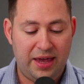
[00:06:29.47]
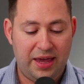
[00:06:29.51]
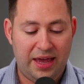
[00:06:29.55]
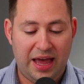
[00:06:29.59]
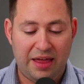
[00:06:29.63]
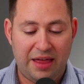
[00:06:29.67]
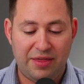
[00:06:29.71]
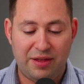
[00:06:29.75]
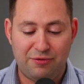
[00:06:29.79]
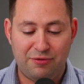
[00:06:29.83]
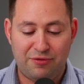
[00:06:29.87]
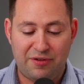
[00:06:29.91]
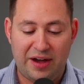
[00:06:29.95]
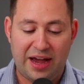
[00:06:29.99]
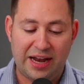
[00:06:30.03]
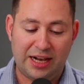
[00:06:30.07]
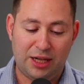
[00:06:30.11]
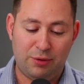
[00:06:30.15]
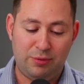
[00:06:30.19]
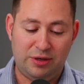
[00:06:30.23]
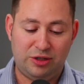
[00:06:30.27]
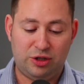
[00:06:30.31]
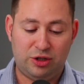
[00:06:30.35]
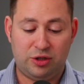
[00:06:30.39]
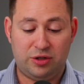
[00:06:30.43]
And then
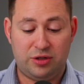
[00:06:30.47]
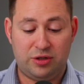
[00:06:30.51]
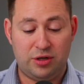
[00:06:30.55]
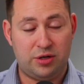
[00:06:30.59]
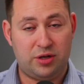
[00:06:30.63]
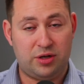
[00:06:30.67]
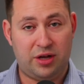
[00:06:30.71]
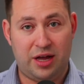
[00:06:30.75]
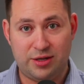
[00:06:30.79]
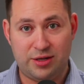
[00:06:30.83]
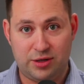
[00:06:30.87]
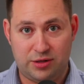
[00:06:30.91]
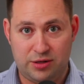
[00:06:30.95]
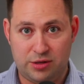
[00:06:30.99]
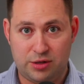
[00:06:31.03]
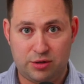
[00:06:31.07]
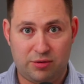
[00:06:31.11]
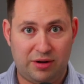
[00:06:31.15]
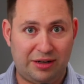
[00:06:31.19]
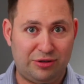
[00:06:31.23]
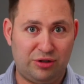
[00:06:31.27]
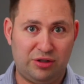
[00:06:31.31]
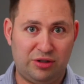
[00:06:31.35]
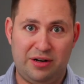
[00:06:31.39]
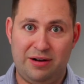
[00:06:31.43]
finally, we just discussed
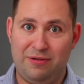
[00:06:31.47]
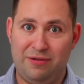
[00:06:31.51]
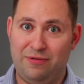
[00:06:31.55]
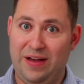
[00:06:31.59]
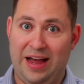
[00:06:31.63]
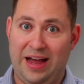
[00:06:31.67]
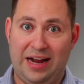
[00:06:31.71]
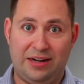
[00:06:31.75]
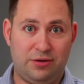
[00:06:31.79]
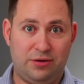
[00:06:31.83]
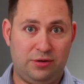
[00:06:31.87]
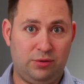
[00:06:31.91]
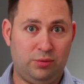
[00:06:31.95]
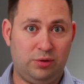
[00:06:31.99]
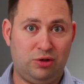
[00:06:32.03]
discretionary factors,